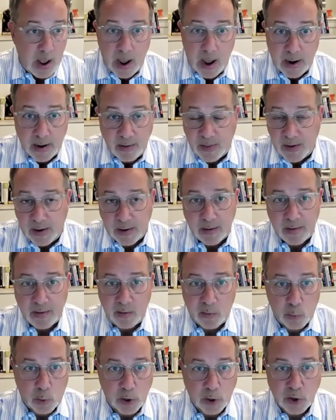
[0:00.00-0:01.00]
And at the end of
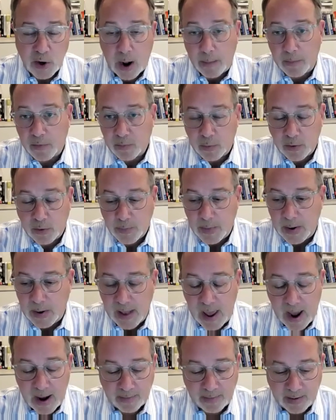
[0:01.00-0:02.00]
these workshops, which may
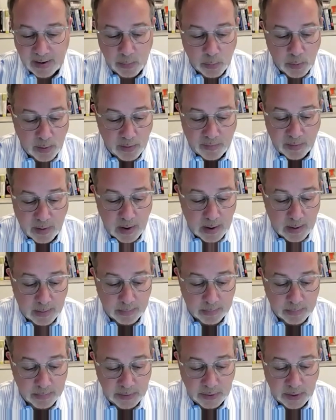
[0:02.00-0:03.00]
last anywhere
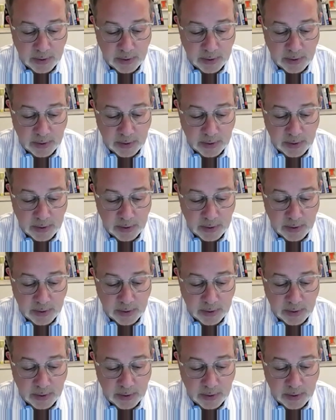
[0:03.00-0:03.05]
from